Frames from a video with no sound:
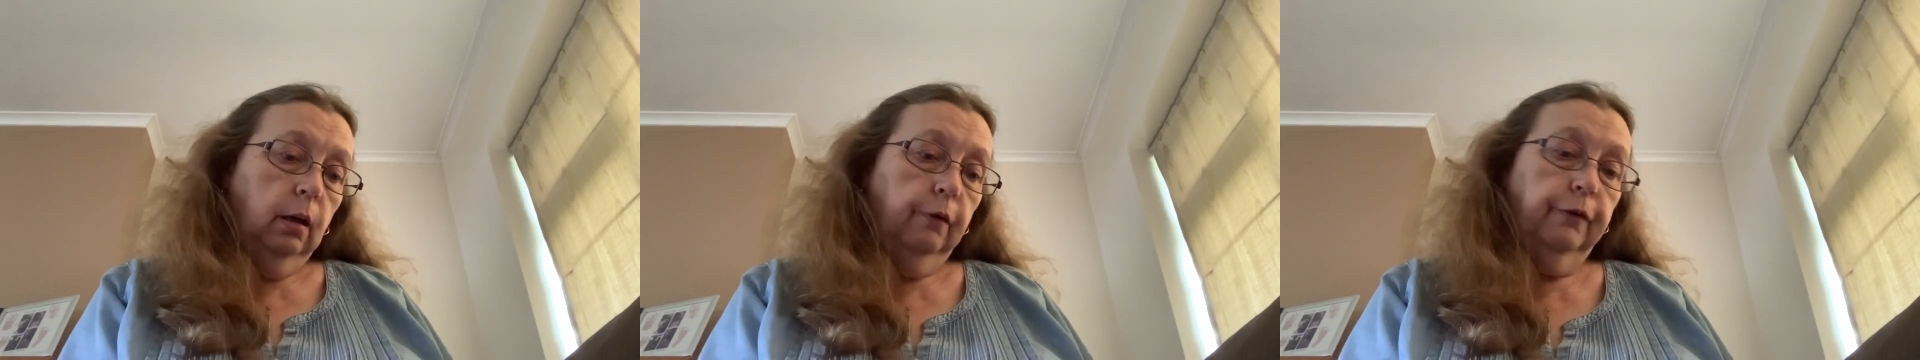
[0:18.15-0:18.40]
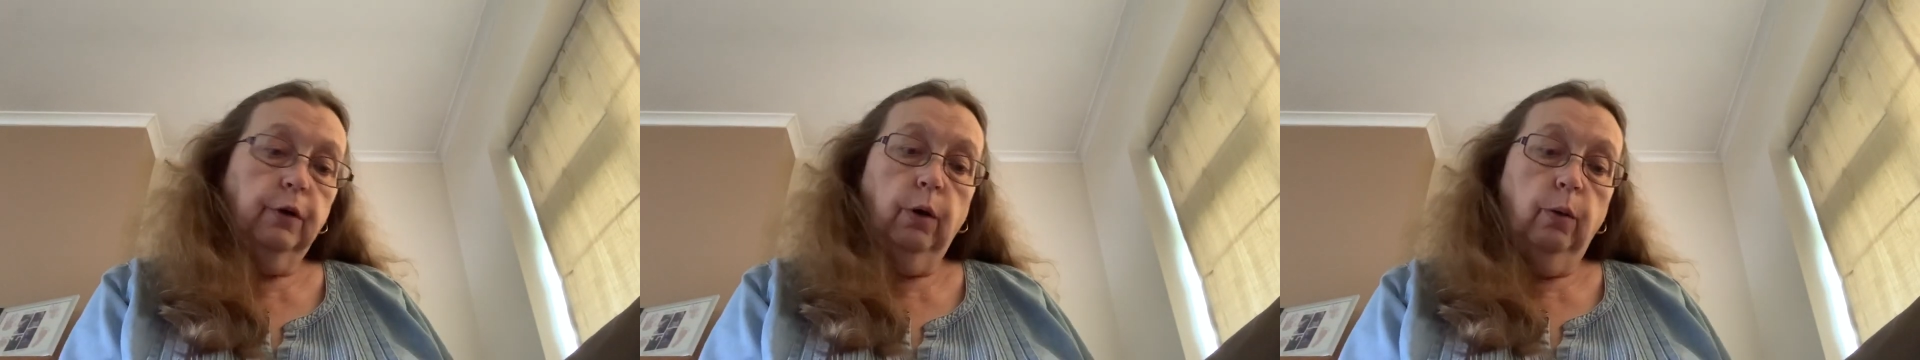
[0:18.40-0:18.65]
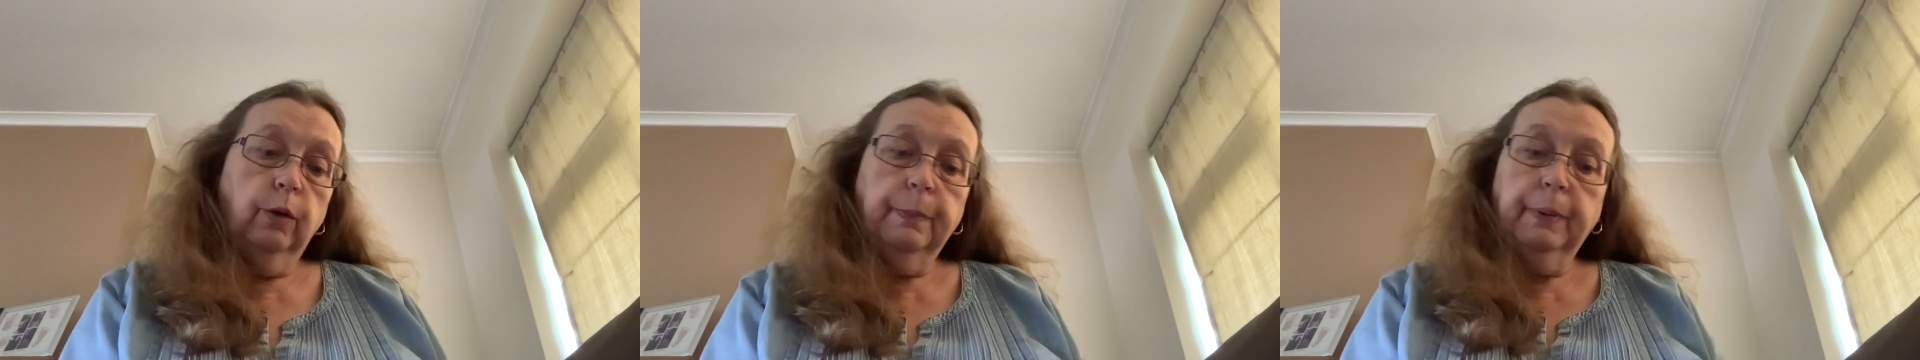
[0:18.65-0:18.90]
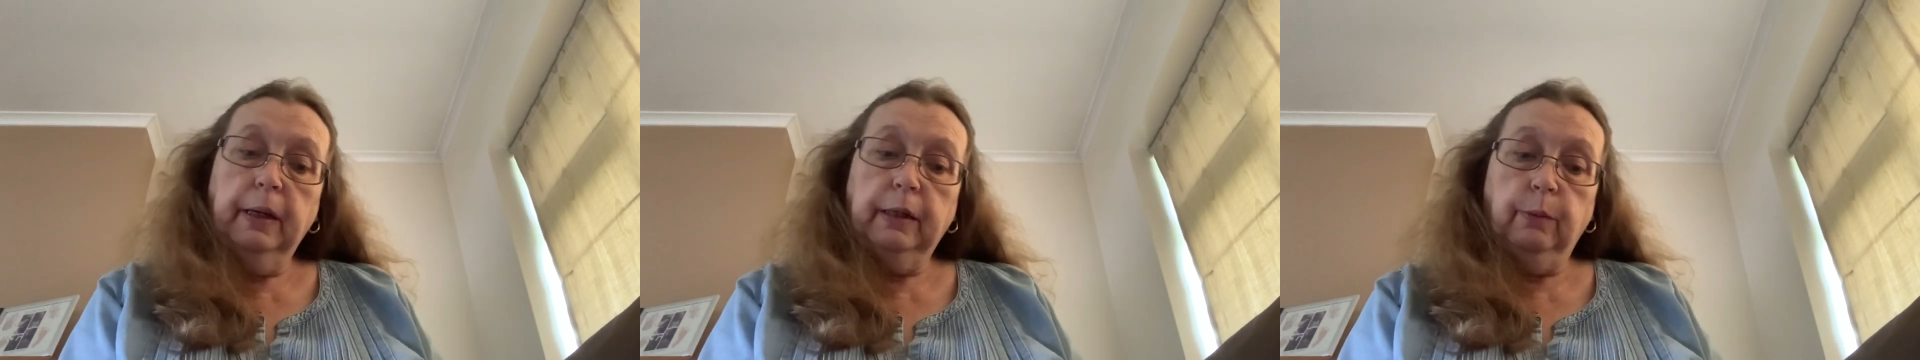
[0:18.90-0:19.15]
Forgot all
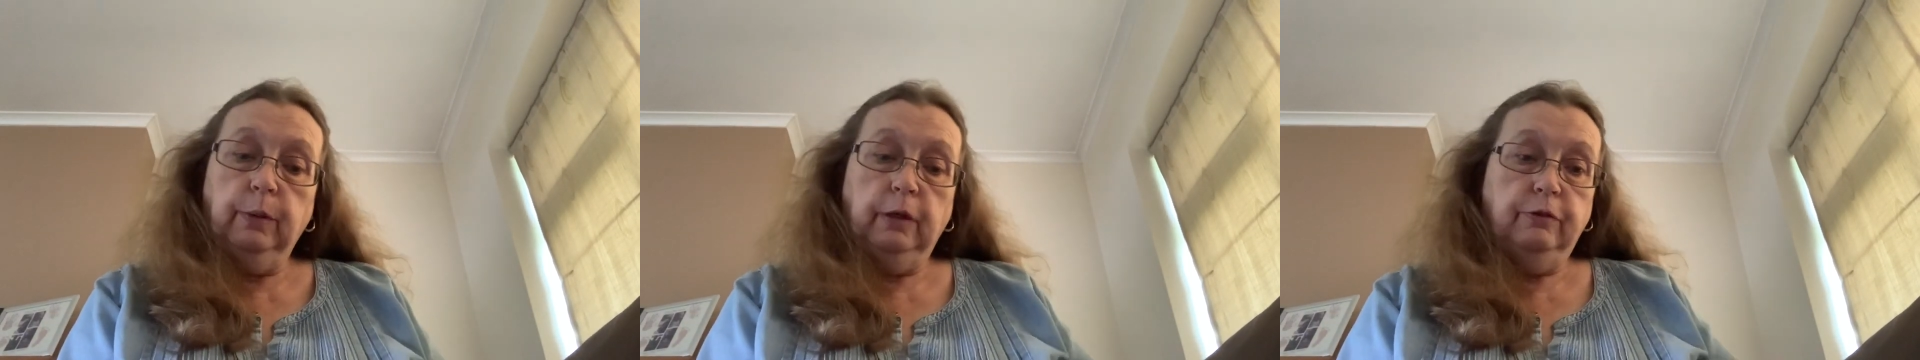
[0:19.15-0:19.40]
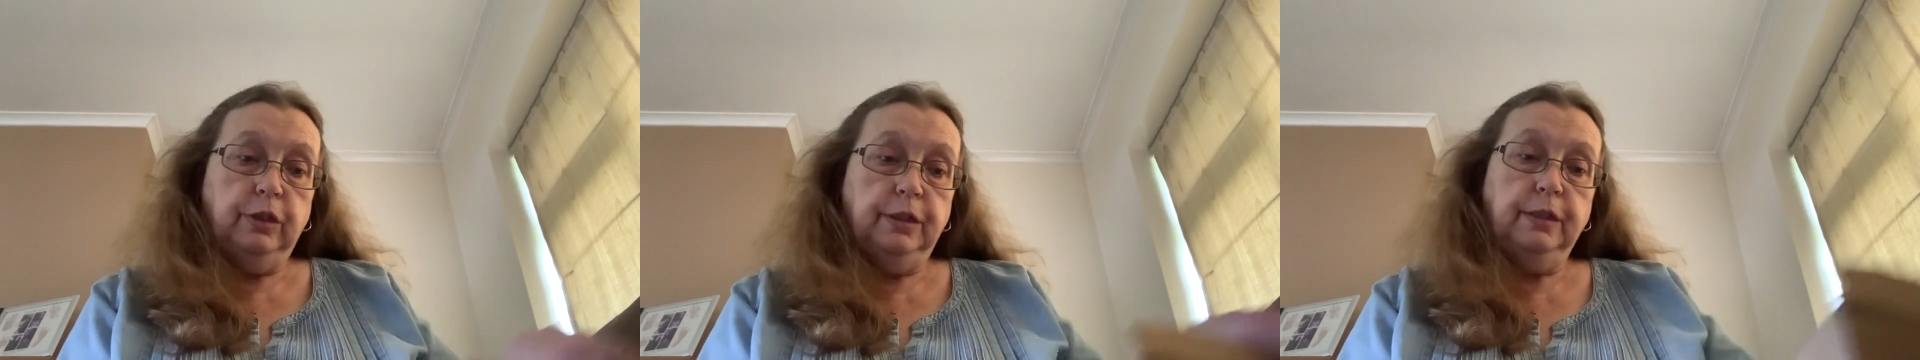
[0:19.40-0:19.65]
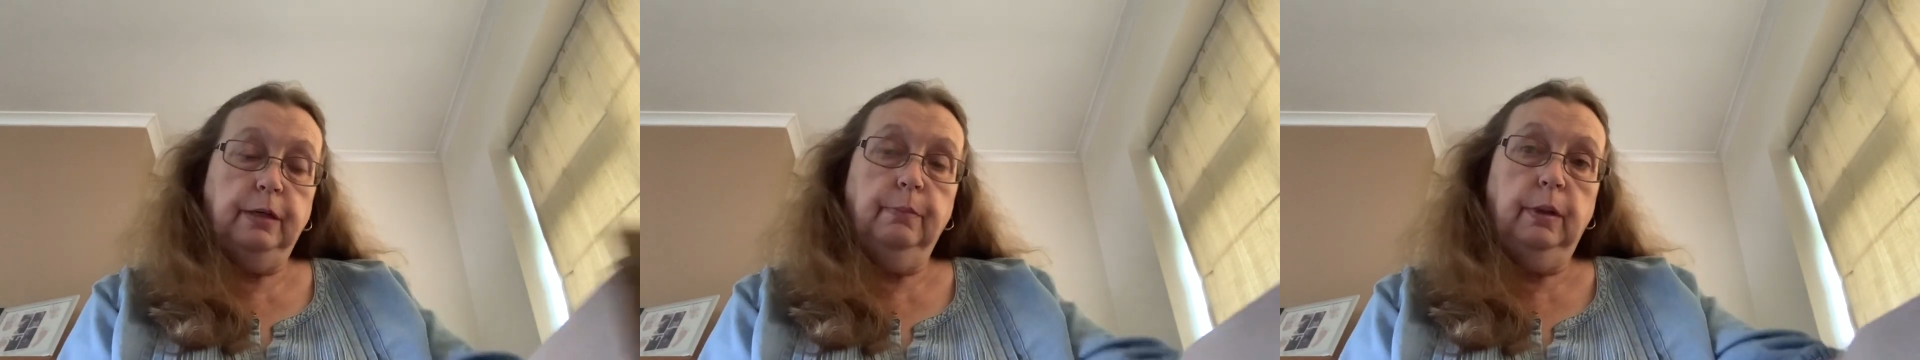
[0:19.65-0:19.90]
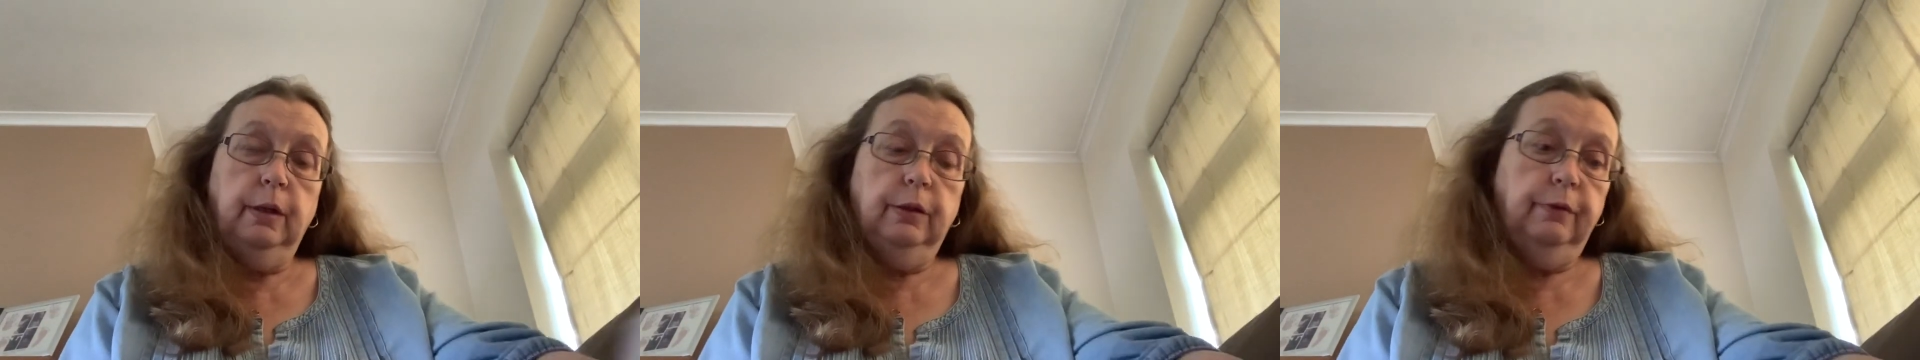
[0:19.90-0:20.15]
about it when I've just done
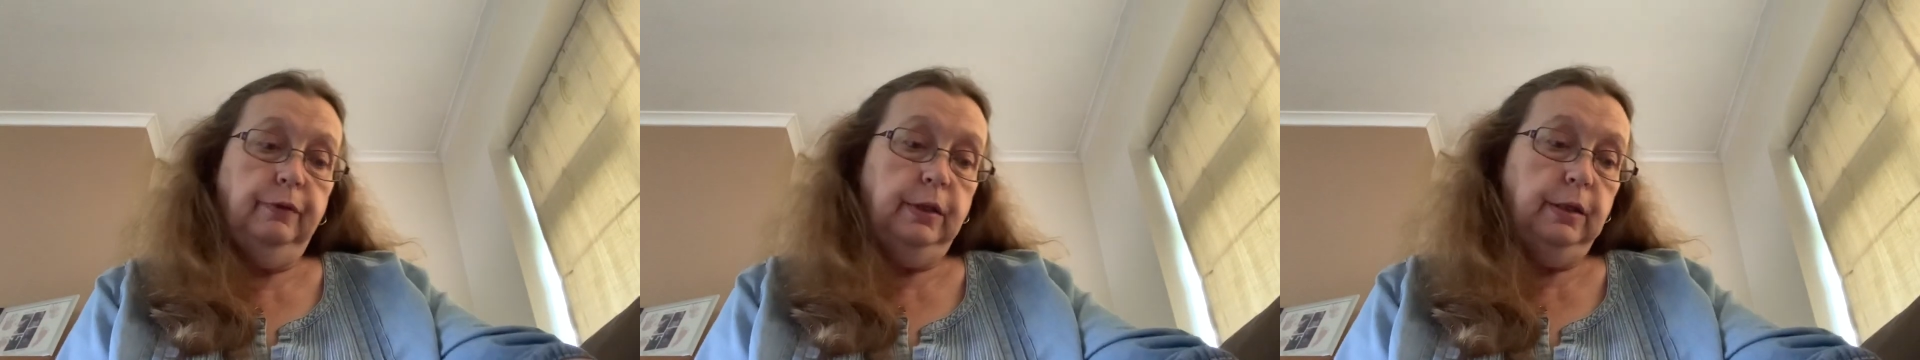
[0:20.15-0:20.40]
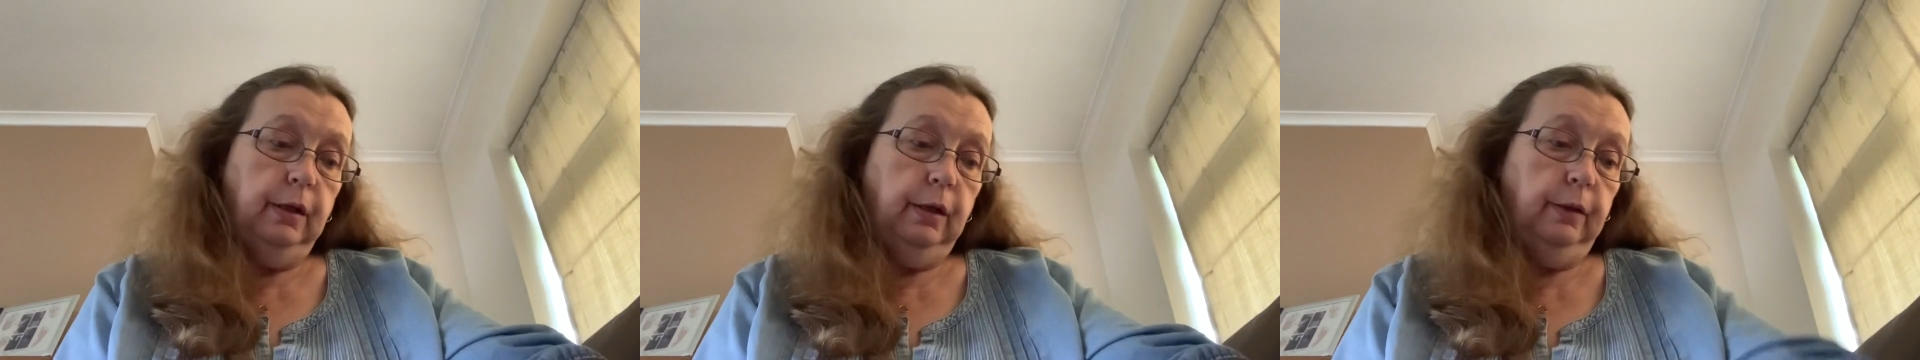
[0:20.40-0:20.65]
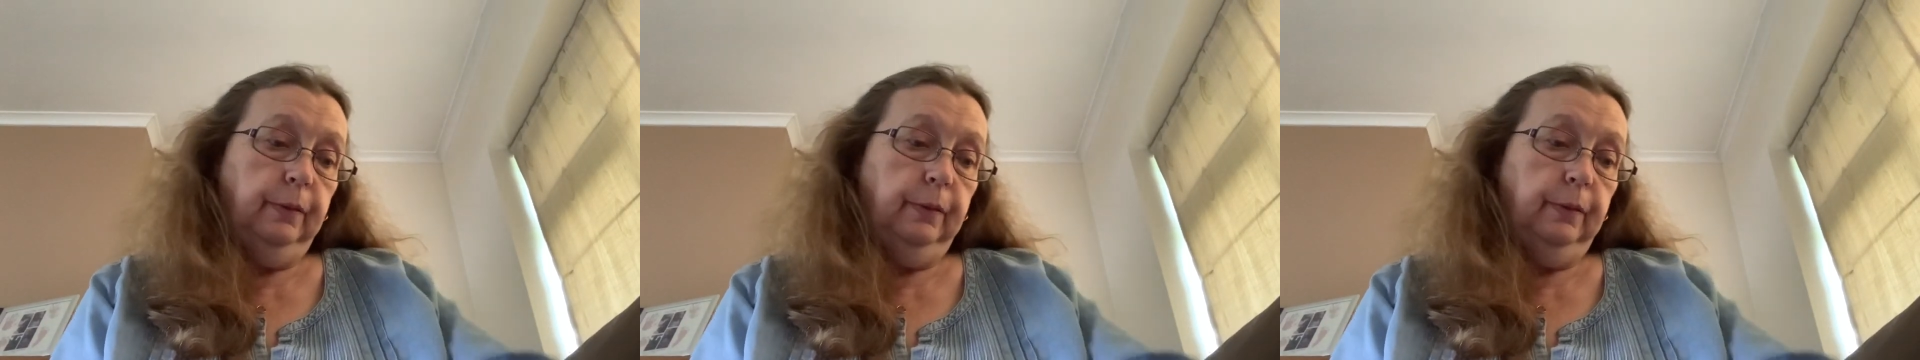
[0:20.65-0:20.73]
my other video.